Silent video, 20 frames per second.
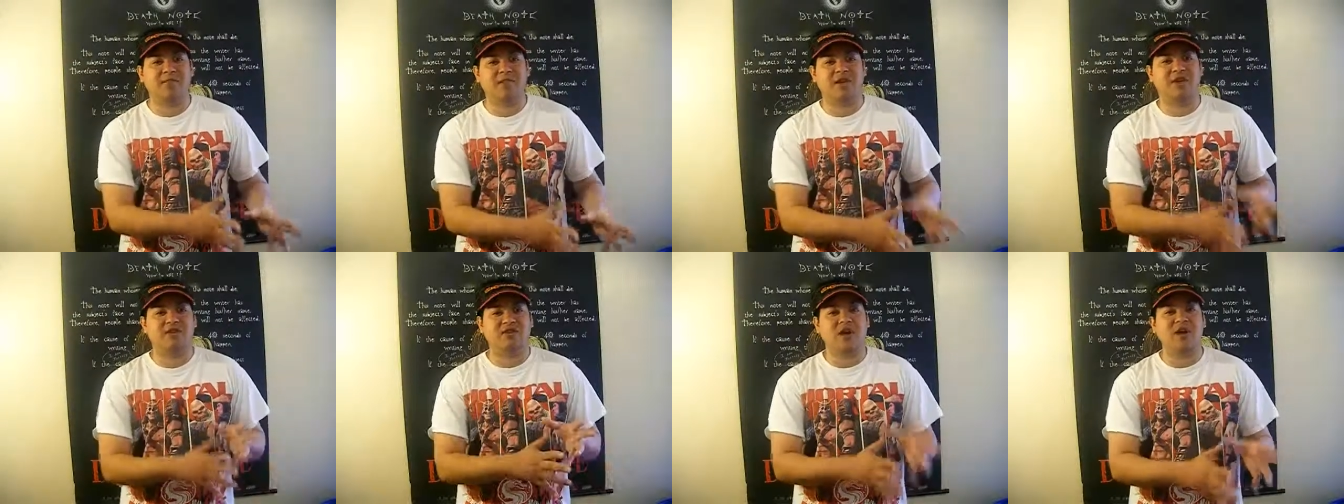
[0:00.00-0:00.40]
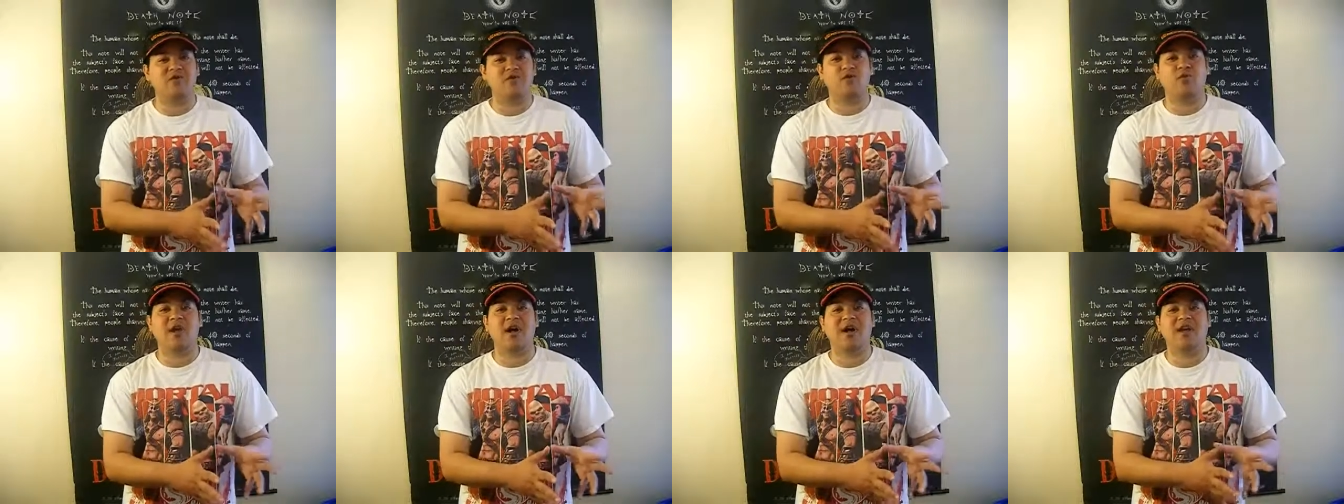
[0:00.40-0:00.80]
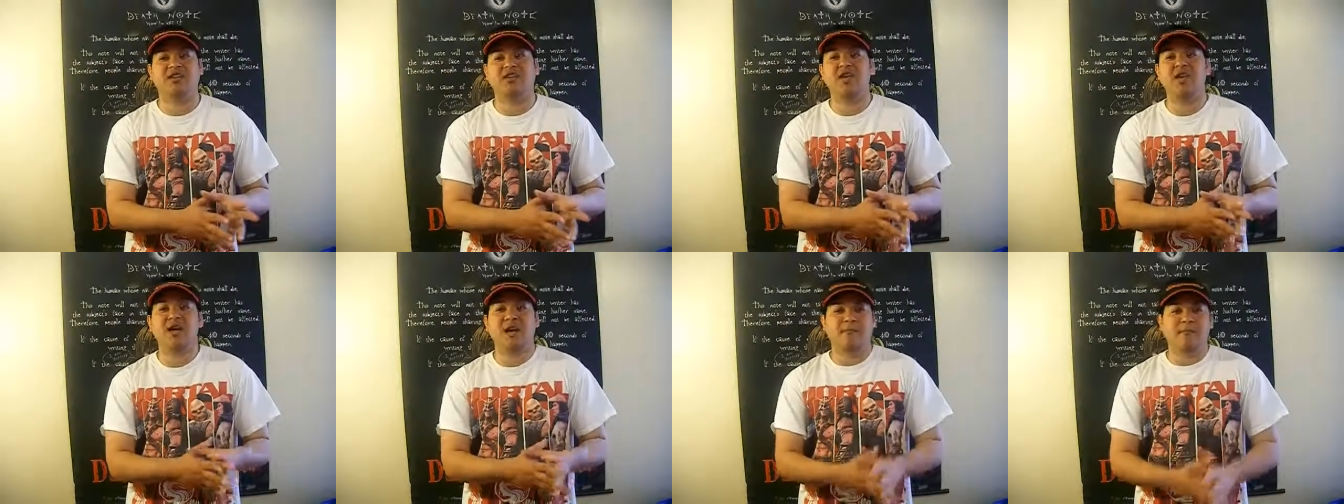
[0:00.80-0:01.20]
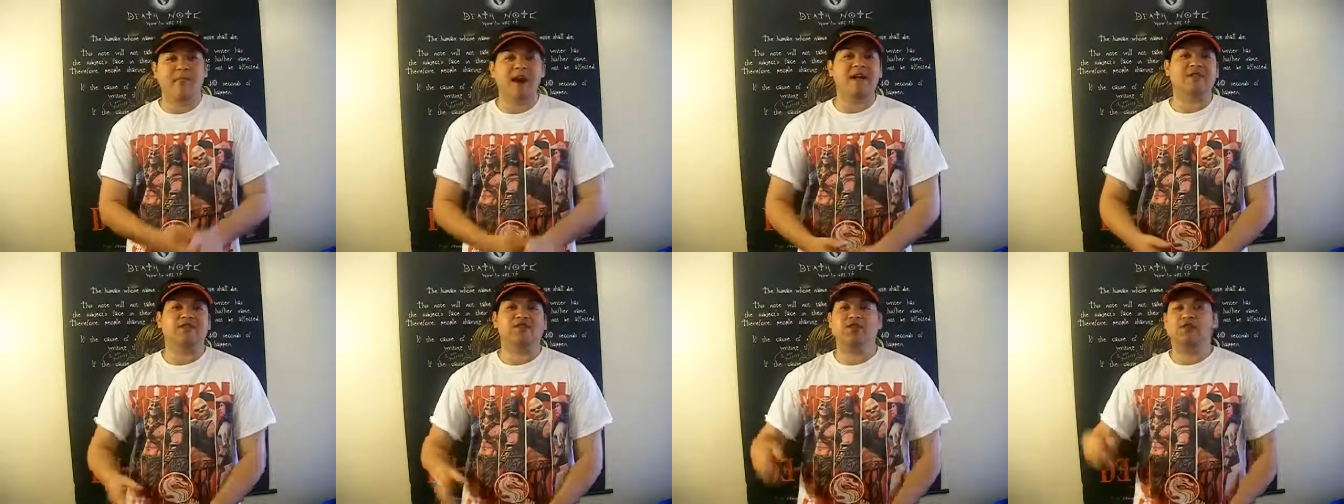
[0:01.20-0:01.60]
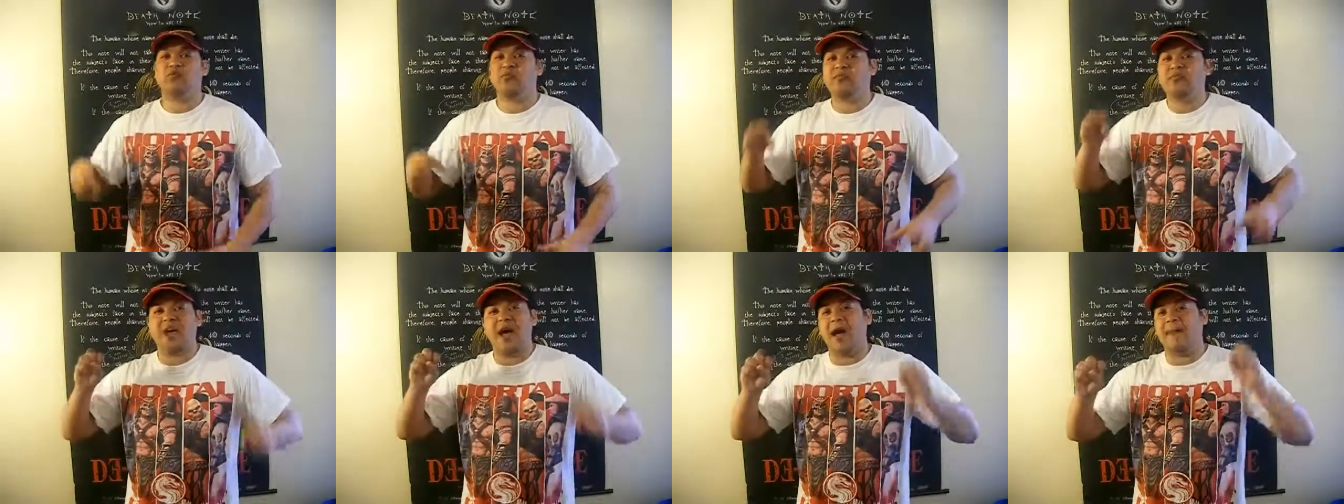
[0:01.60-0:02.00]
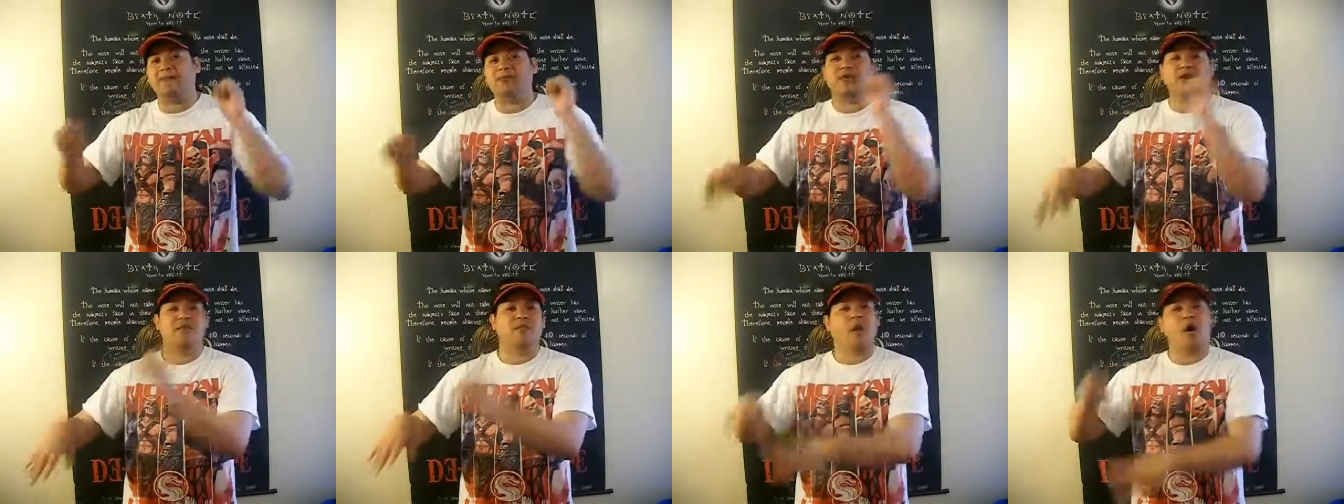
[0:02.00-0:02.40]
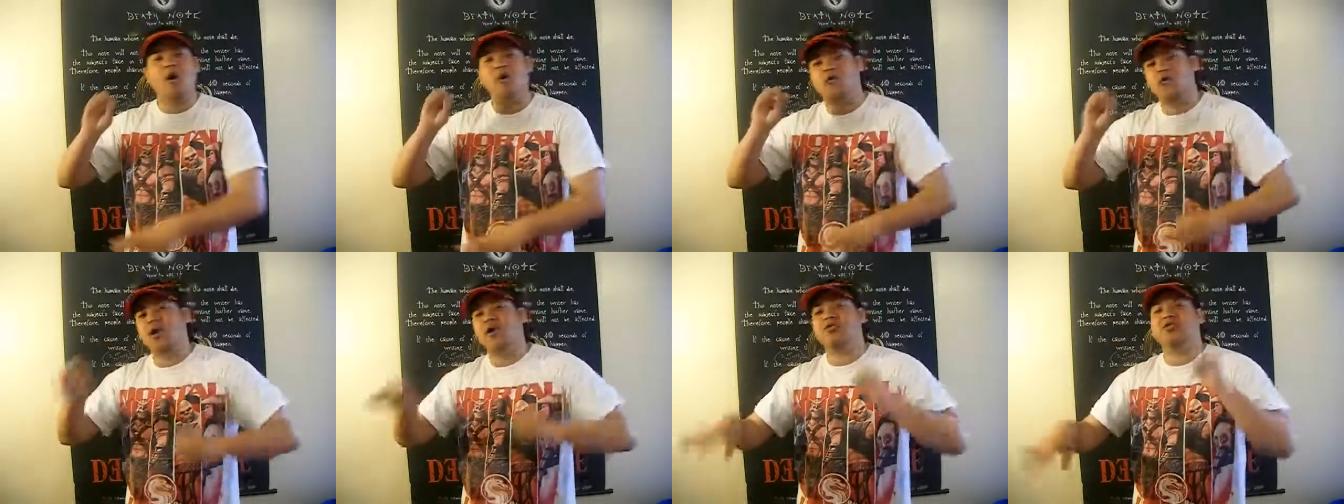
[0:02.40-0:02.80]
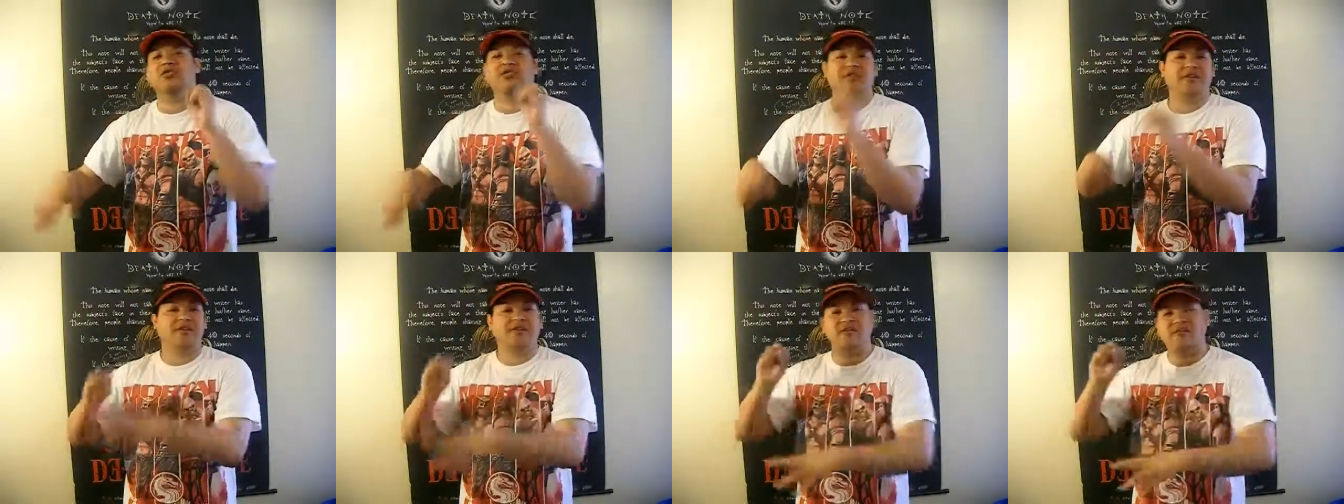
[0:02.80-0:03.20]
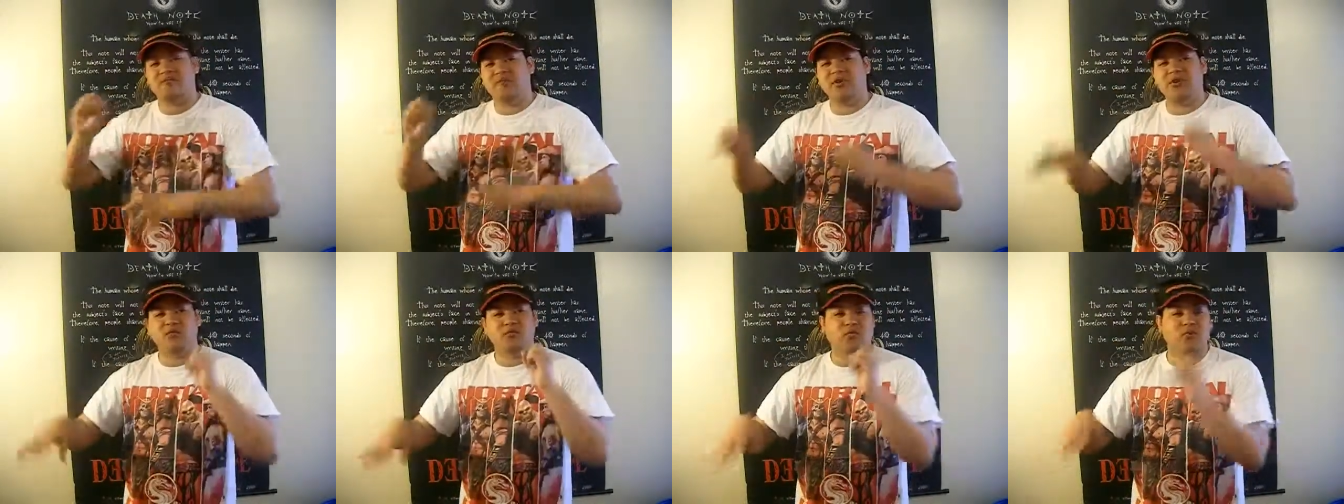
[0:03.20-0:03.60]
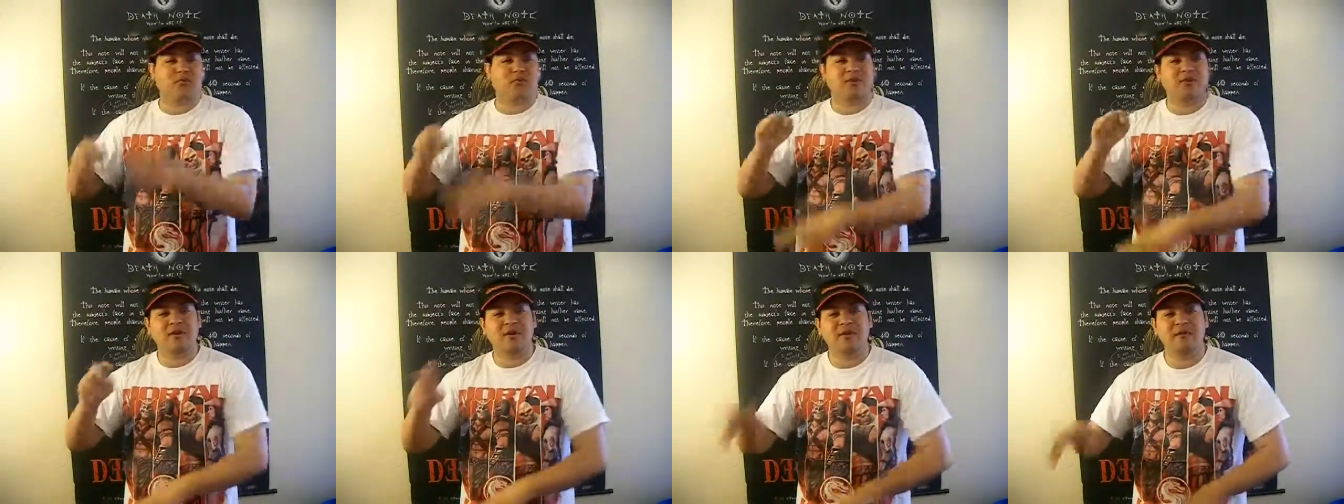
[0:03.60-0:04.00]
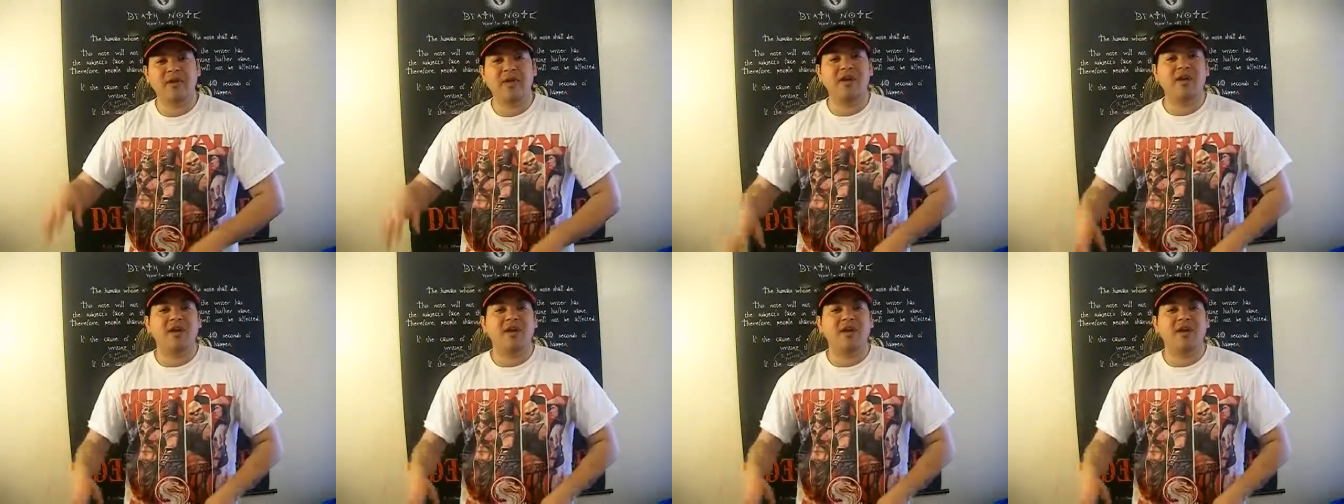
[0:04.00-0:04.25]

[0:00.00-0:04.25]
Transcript: because otherwise monsters will be after them always in the real world, you know?